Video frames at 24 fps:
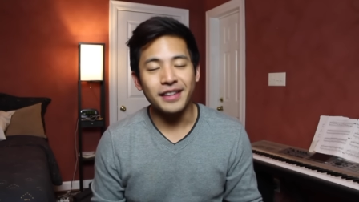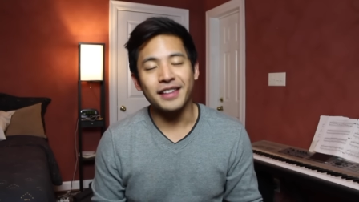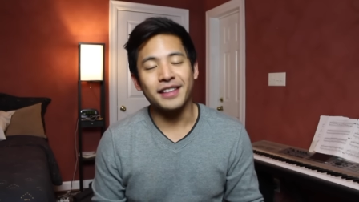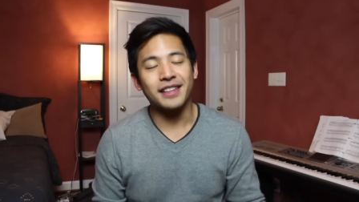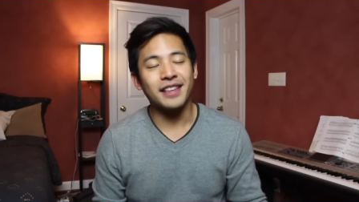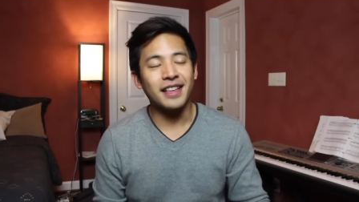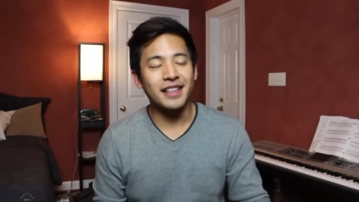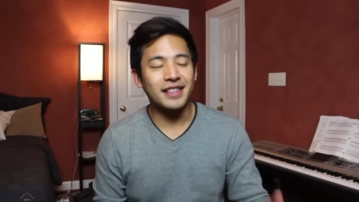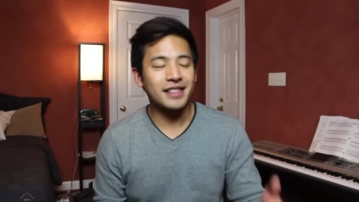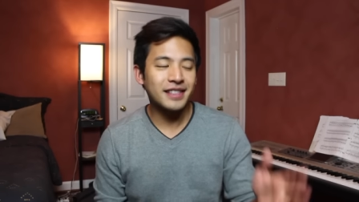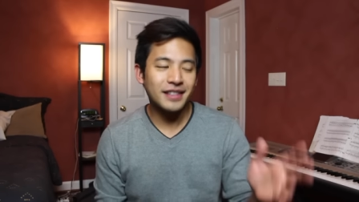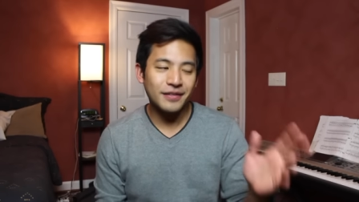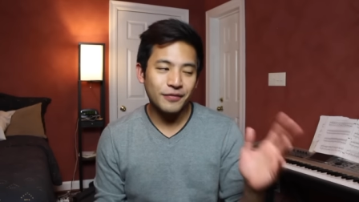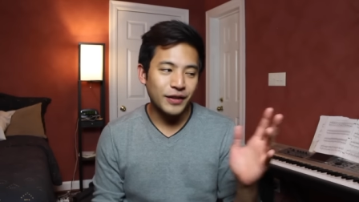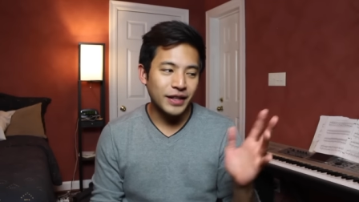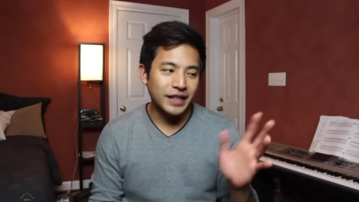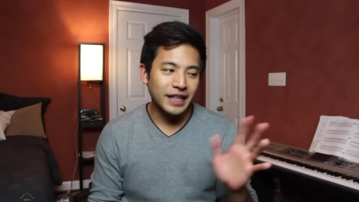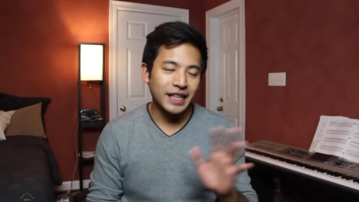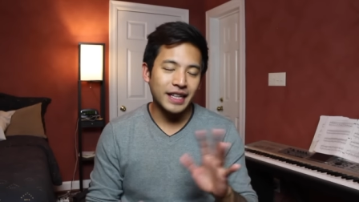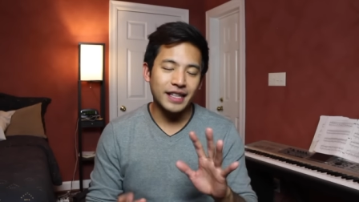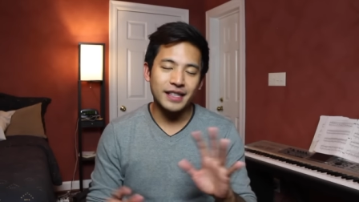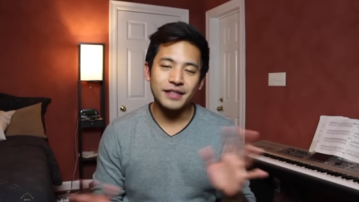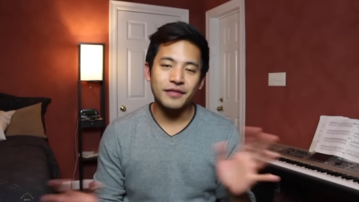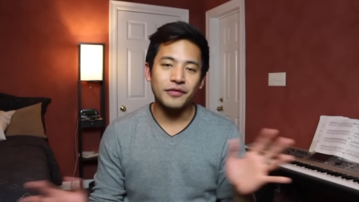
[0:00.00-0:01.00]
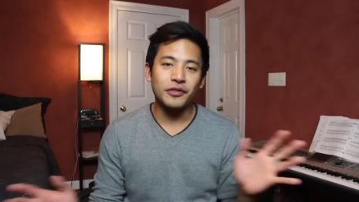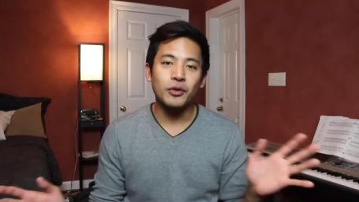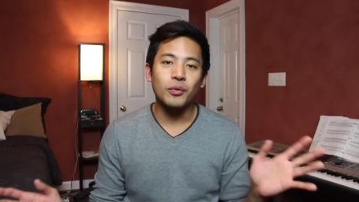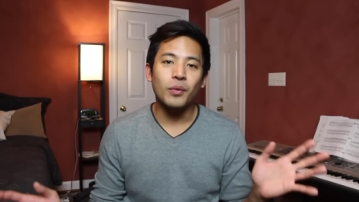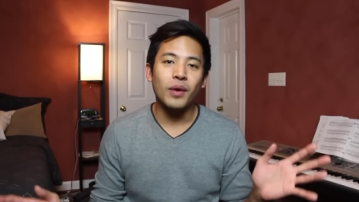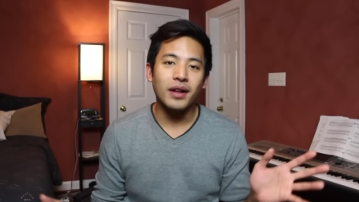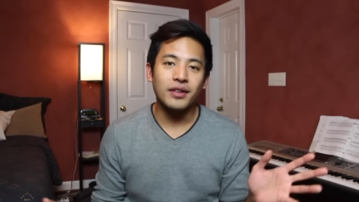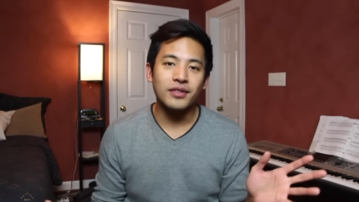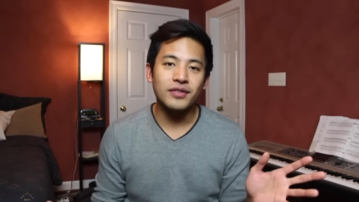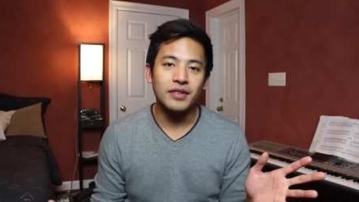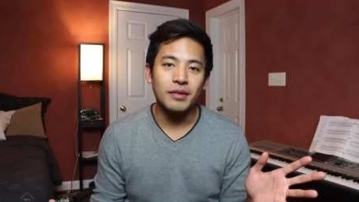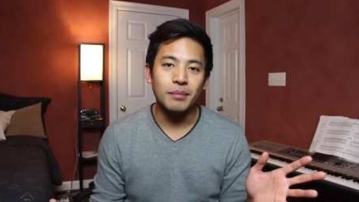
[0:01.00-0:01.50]
It's funny, because if you
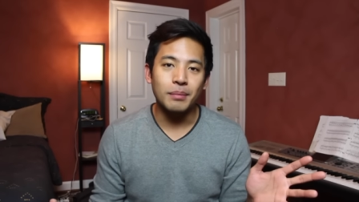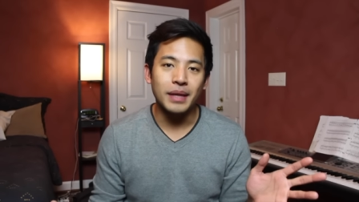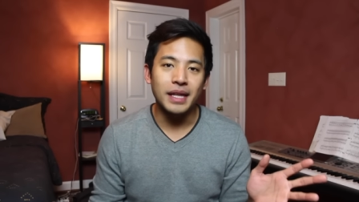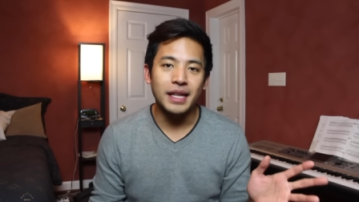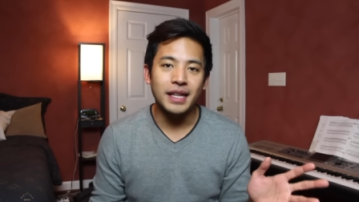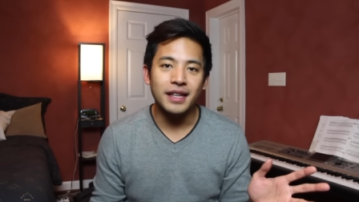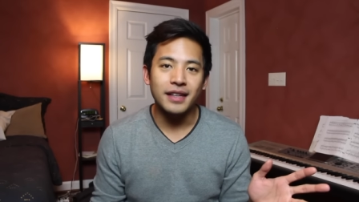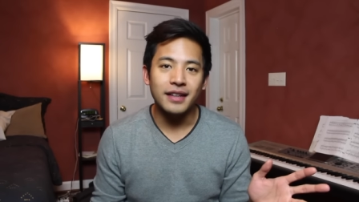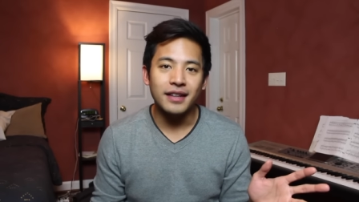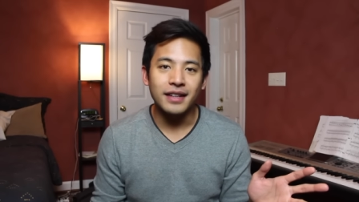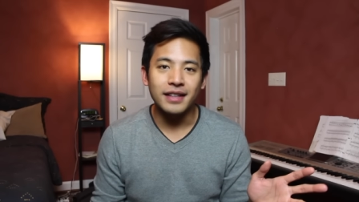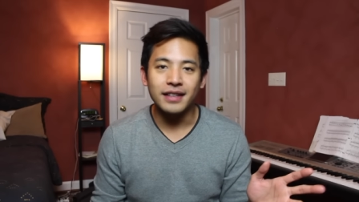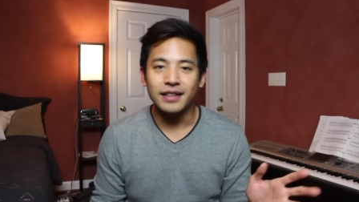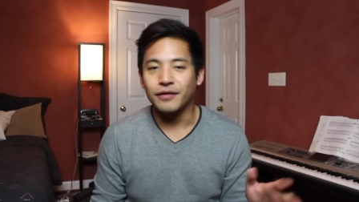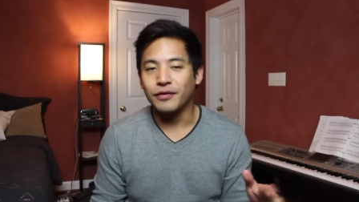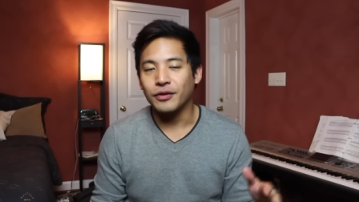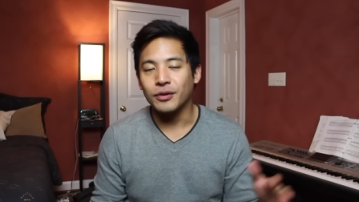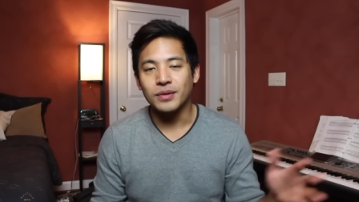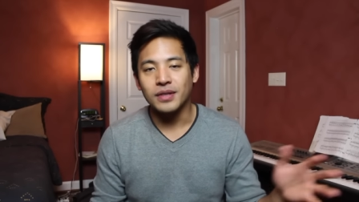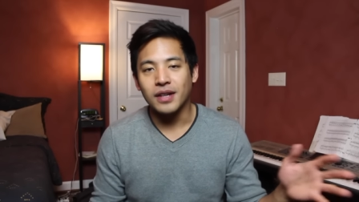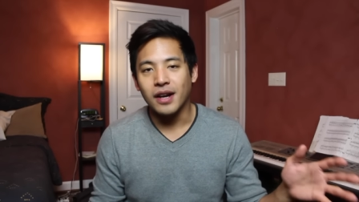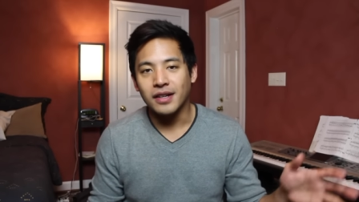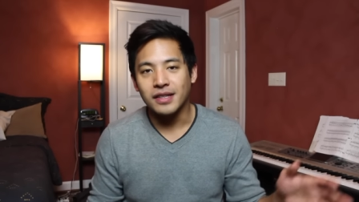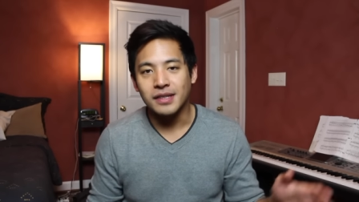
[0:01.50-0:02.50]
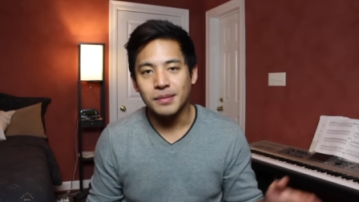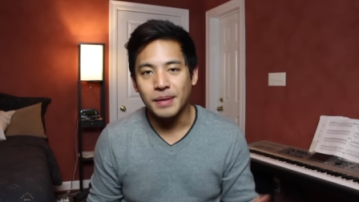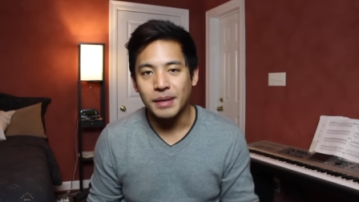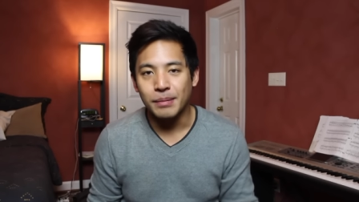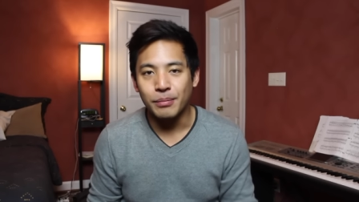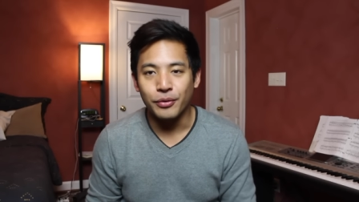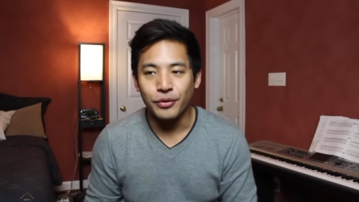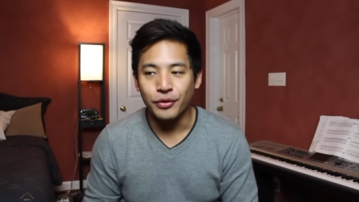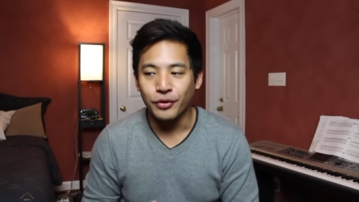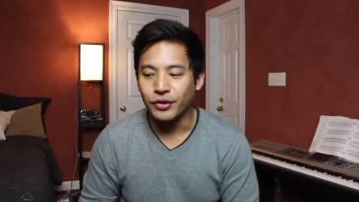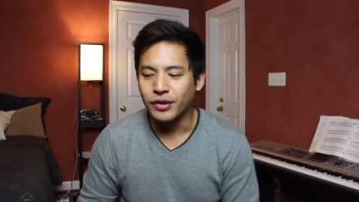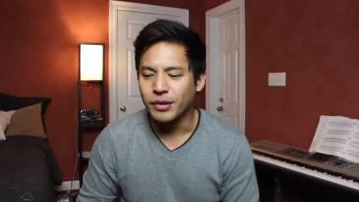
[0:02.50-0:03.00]
watch the media and if you talk to
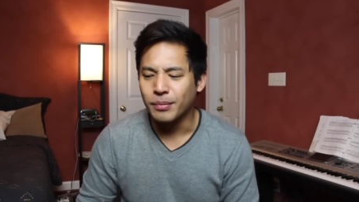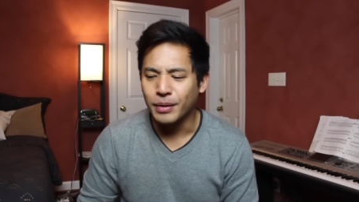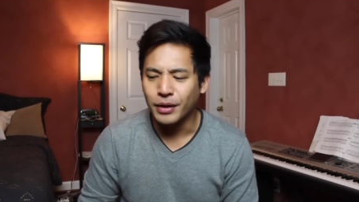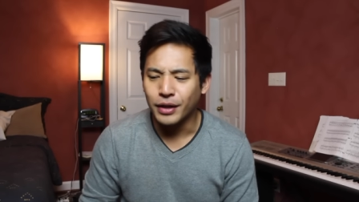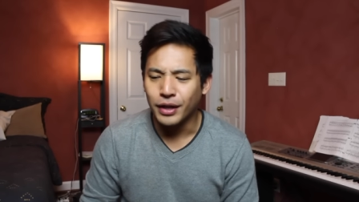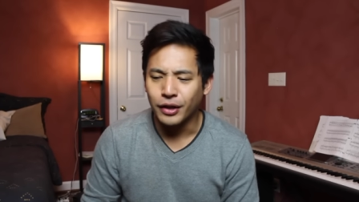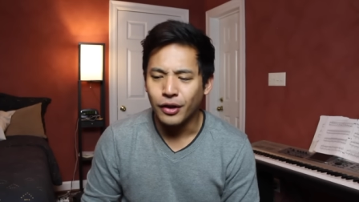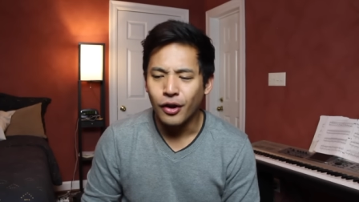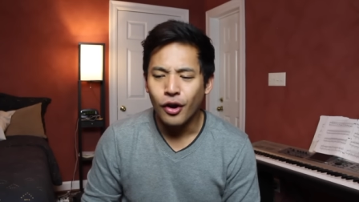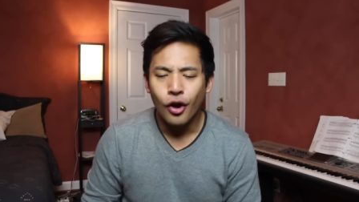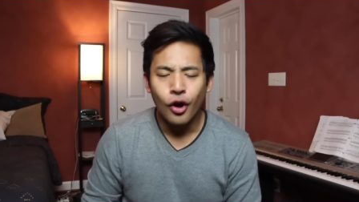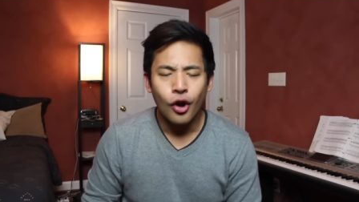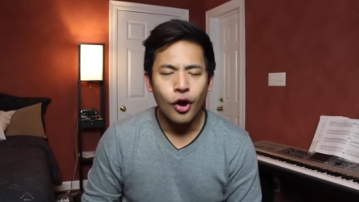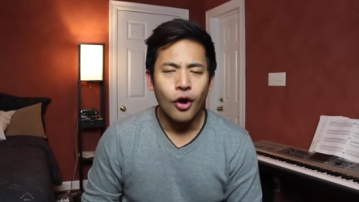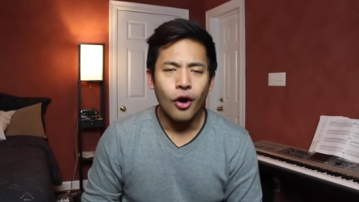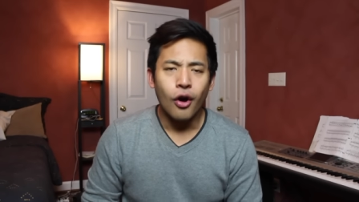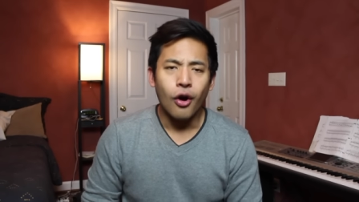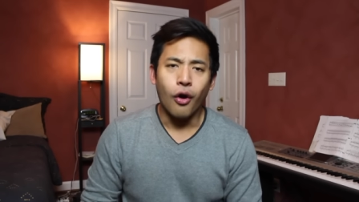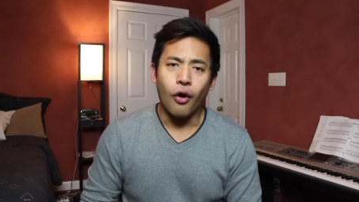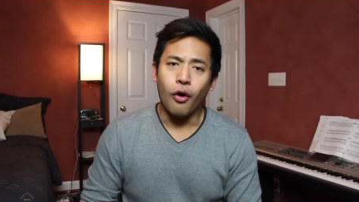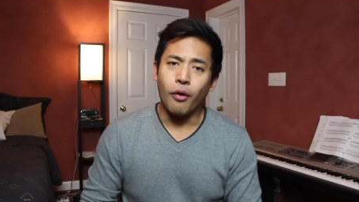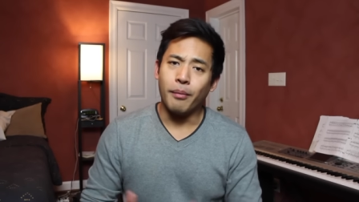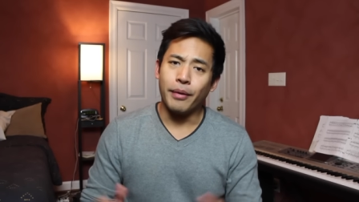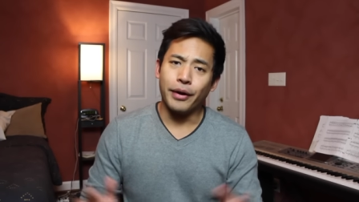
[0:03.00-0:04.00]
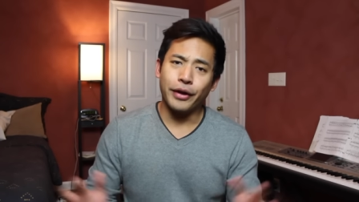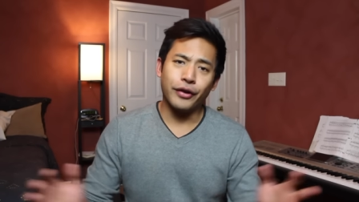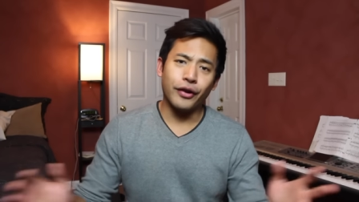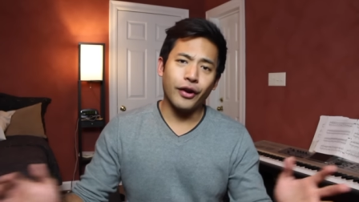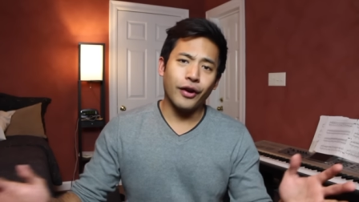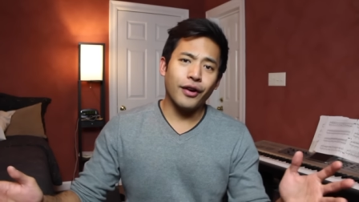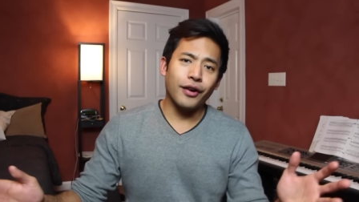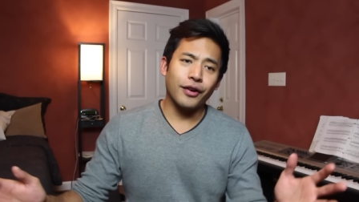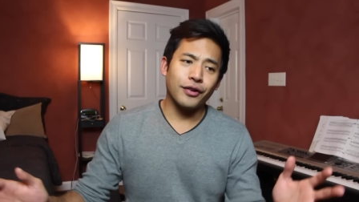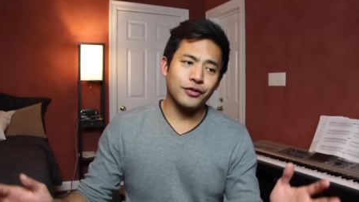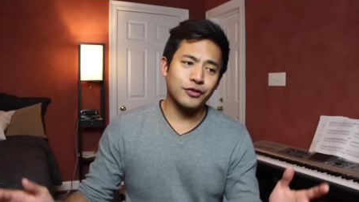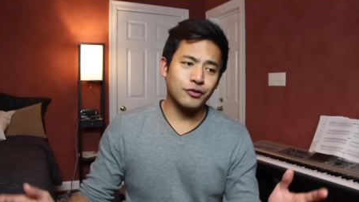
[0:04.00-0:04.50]
people, they're gonna be like, oh my
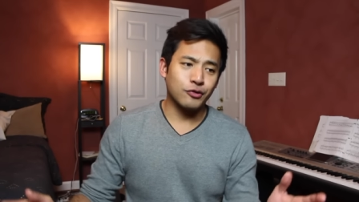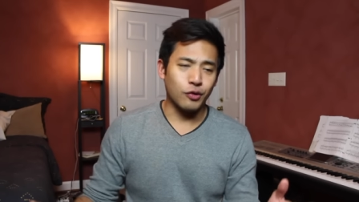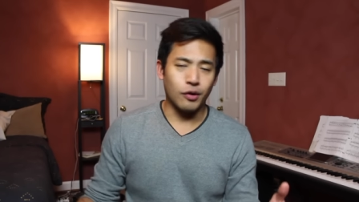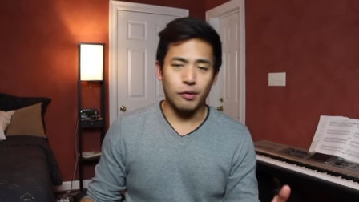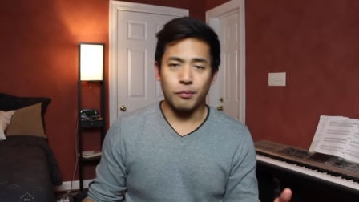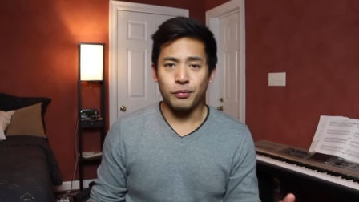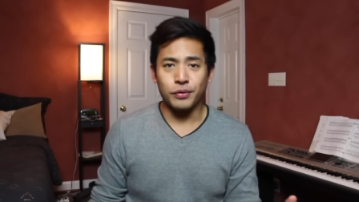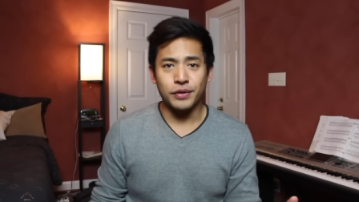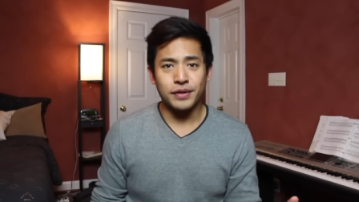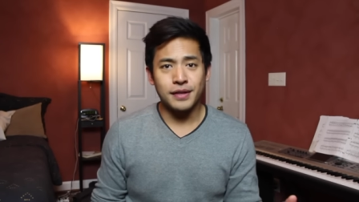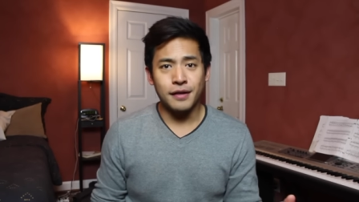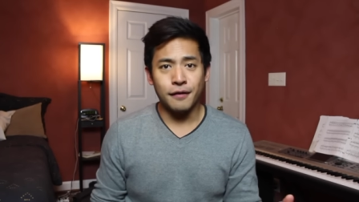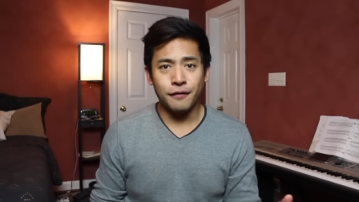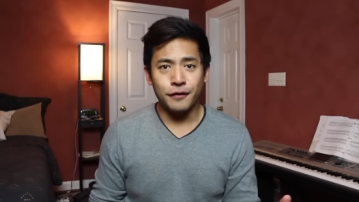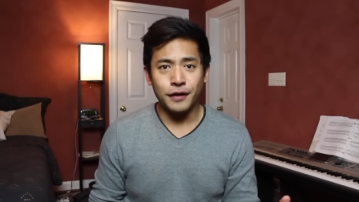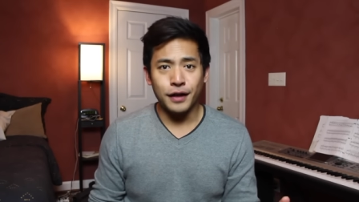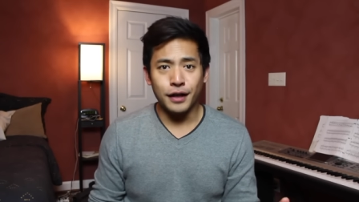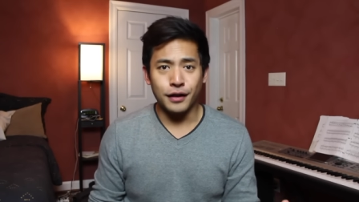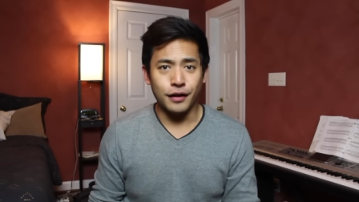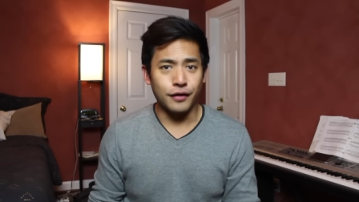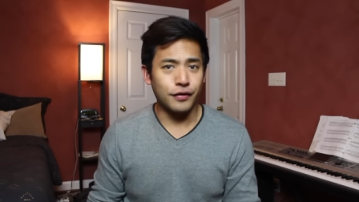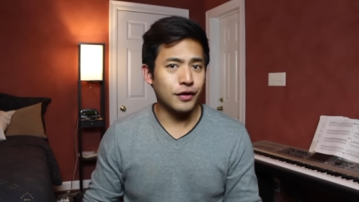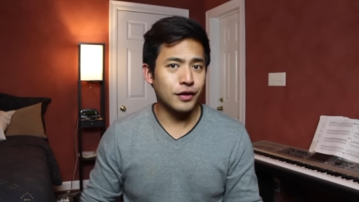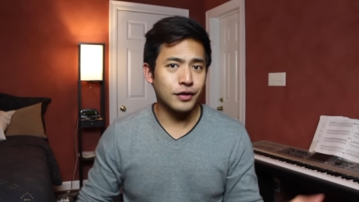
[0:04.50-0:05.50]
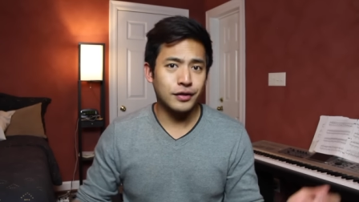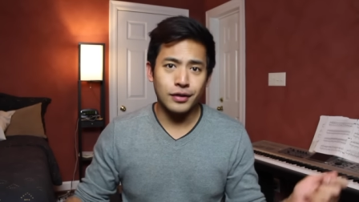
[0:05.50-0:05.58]
gosh, Trump was defeated.